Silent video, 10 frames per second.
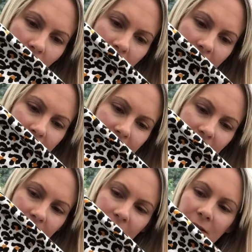
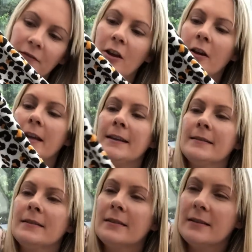It's sort of like,
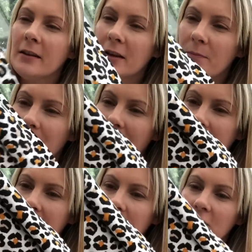it's like a
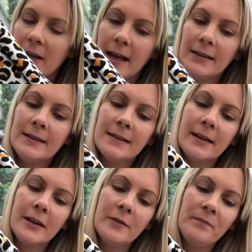beige and
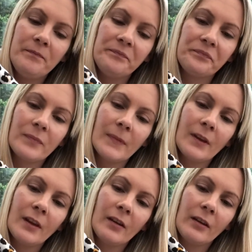
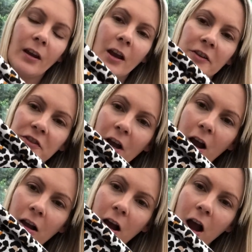a
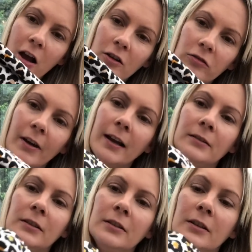dark ochre
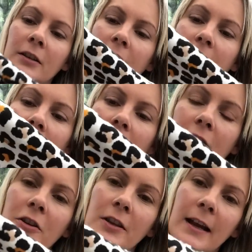
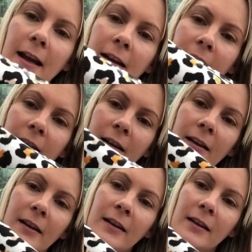colour,
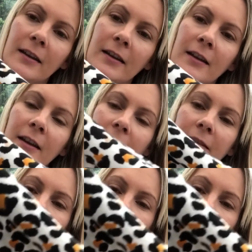and